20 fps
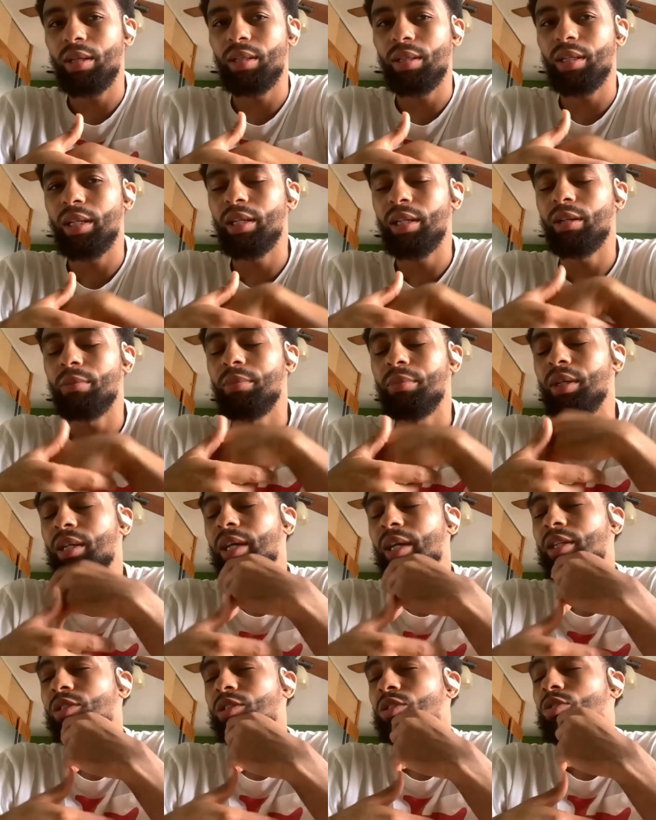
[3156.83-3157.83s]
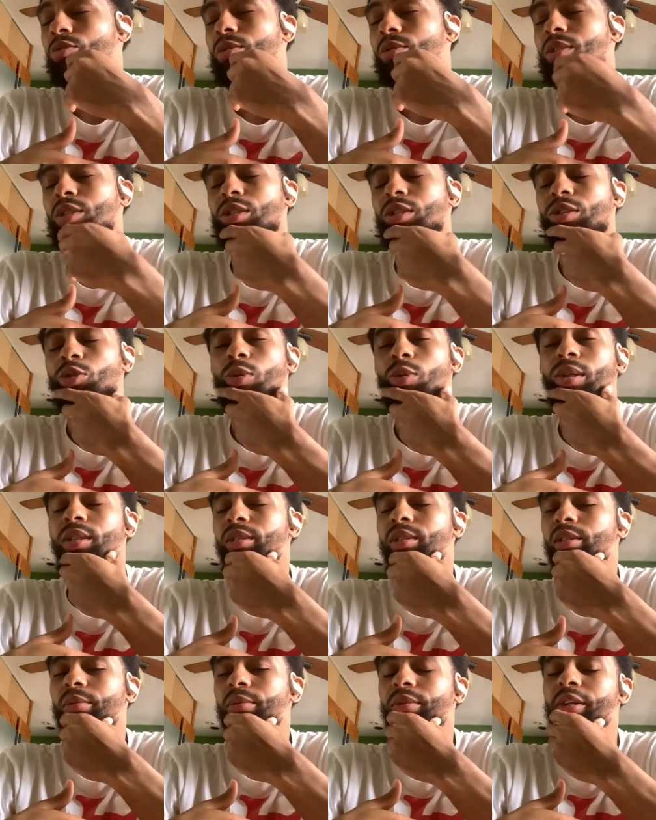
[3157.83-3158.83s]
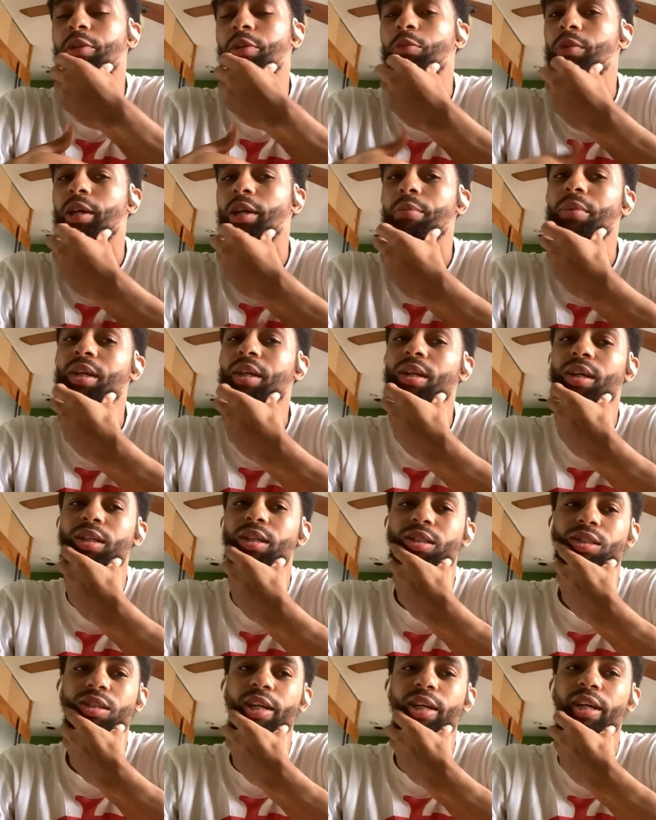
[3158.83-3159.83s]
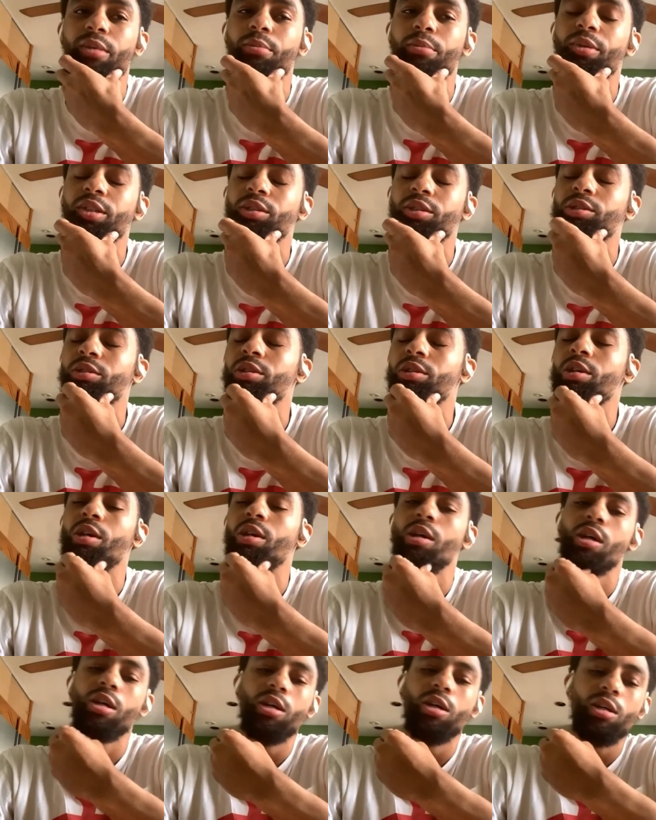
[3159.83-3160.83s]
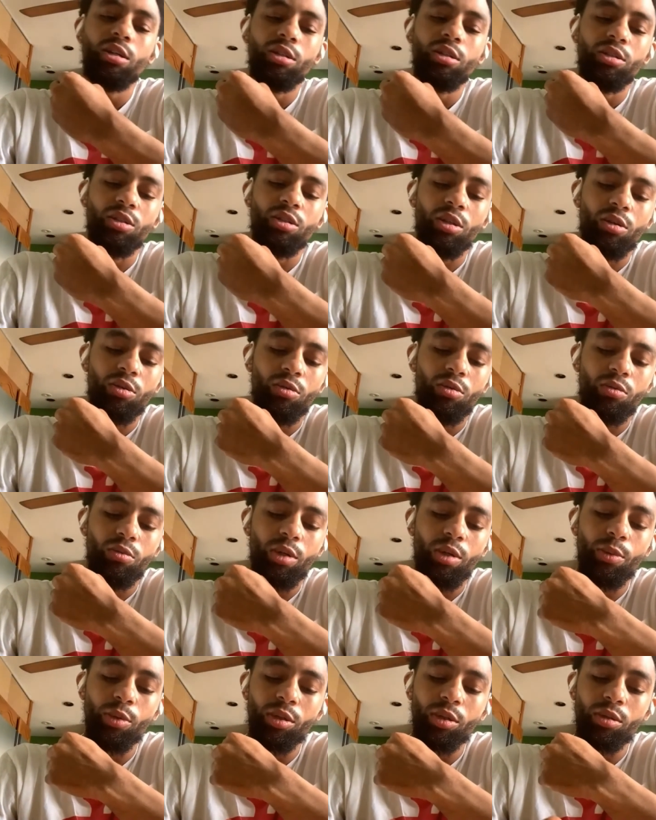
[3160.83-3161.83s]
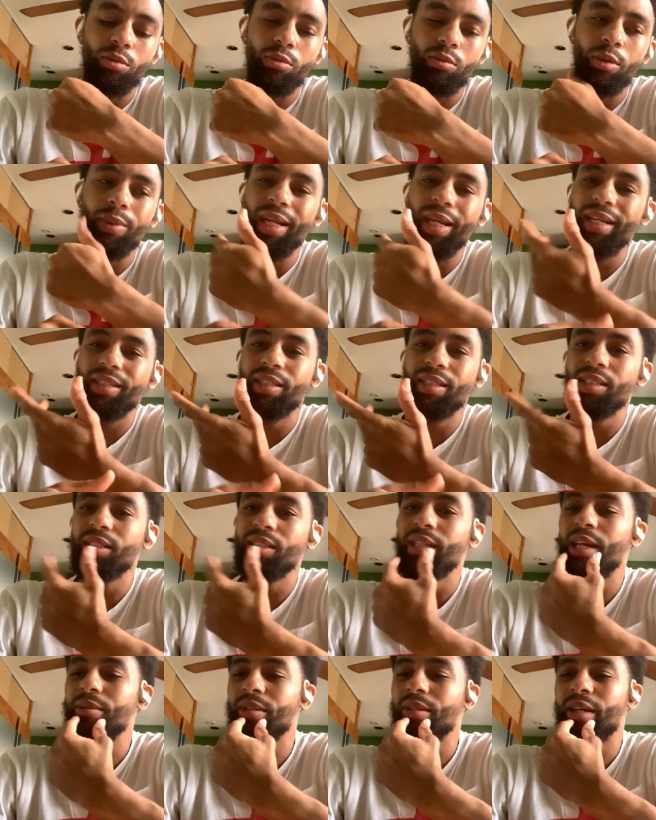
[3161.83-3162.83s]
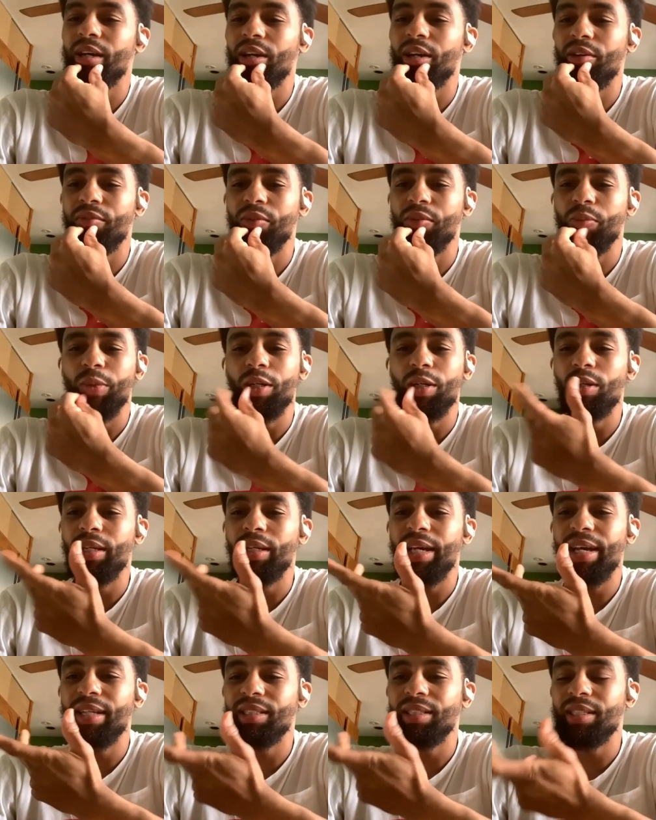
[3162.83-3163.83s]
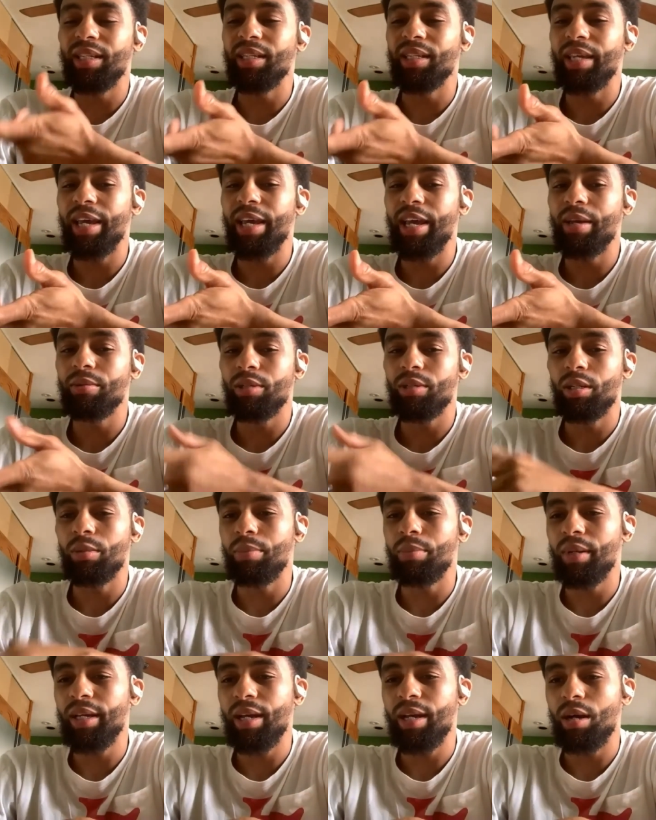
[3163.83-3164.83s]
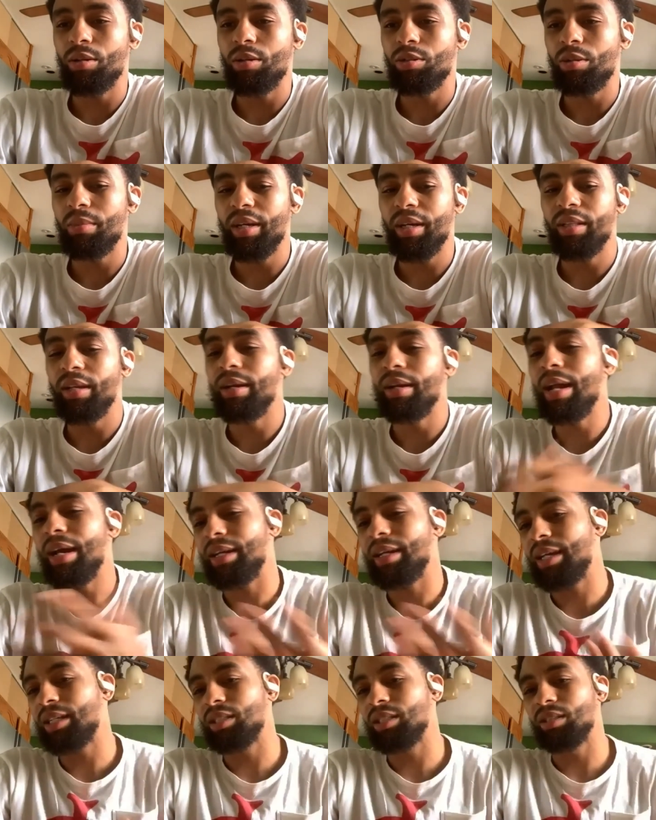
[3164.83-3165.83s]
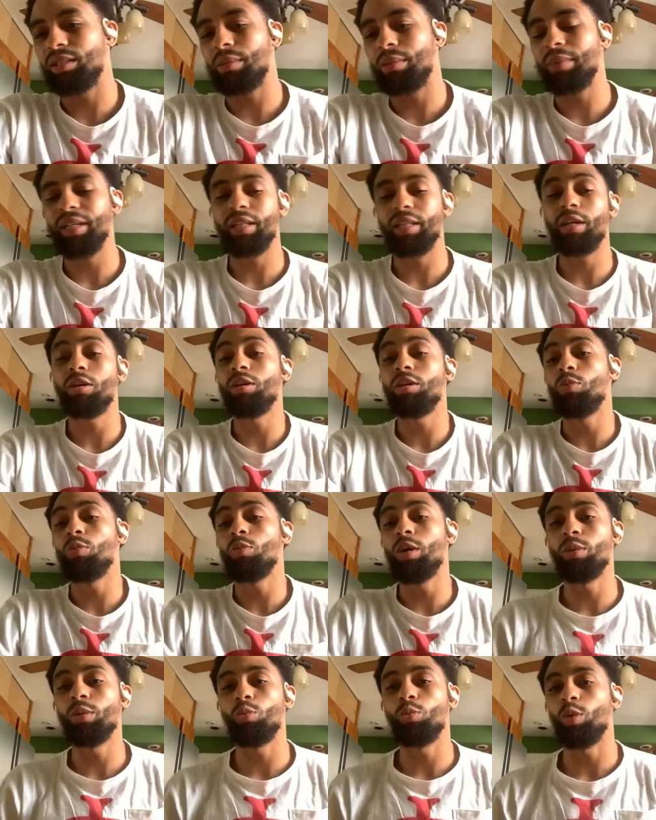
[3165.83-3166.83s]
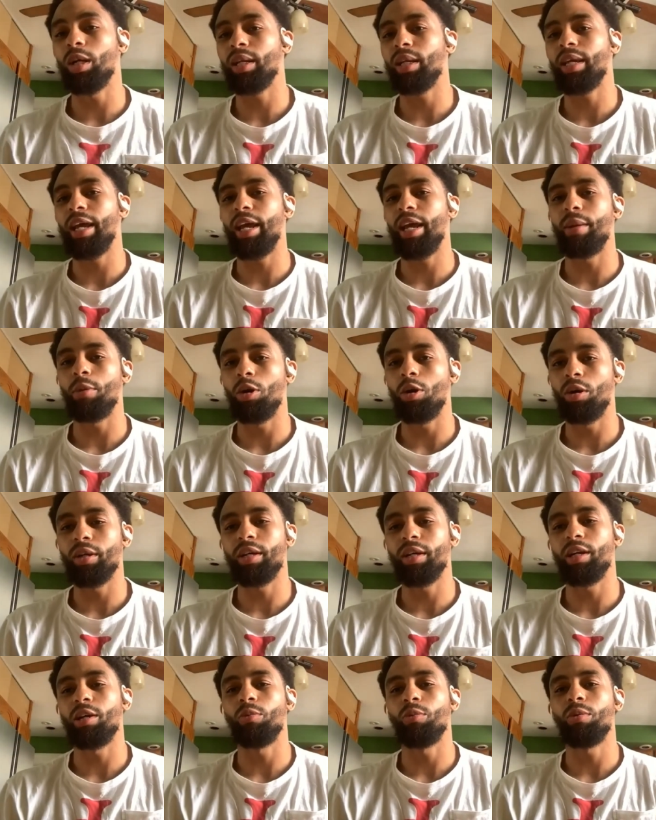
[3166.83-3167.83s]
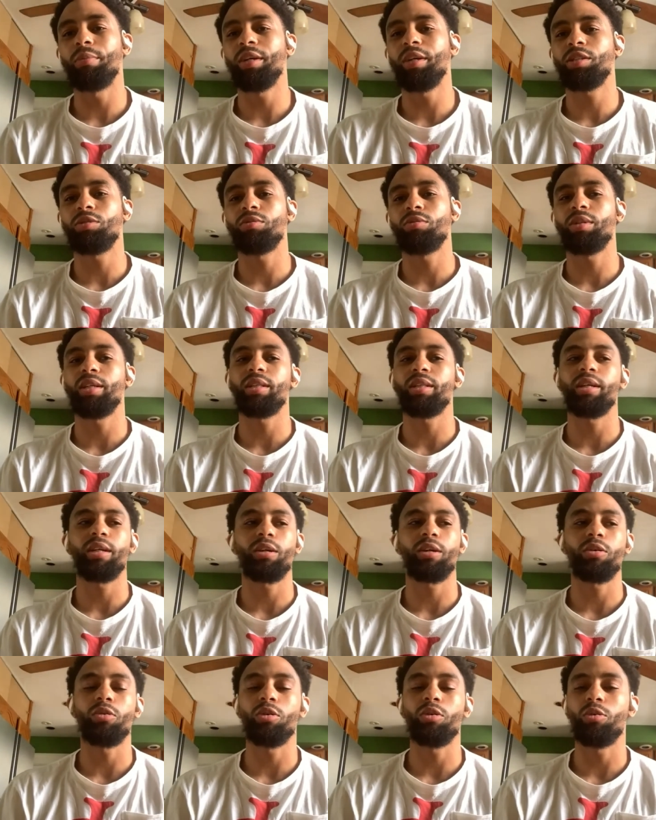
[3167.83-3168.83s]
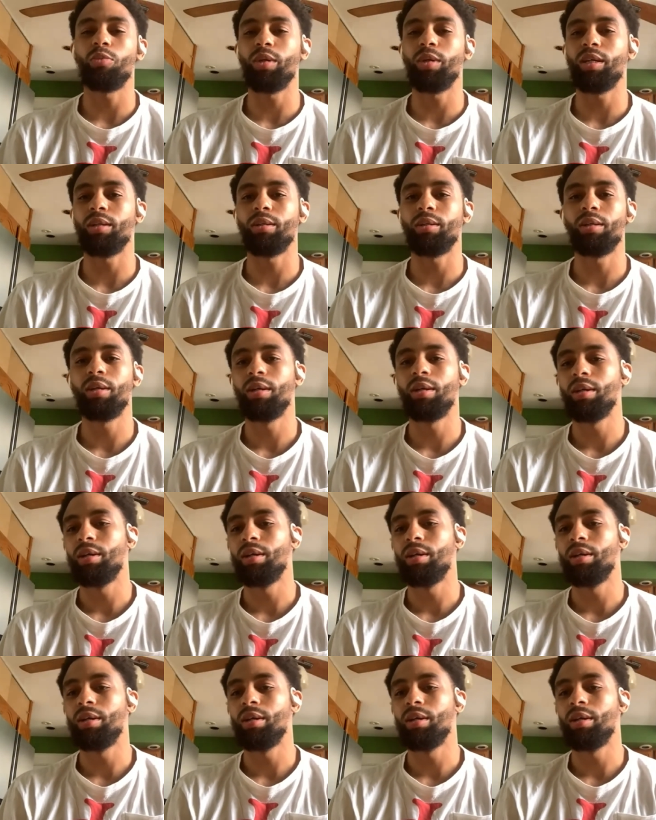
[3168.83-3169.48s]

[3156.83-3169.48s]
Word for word: think they ended up being like 2-20-something. They beat us at the buzzer. So we were like 6 games ahead of them. We only had 10 games in the playoffs. So I'm like, they're not captains. I'm like, they only won 1 game all year. What makes you think that they're going to win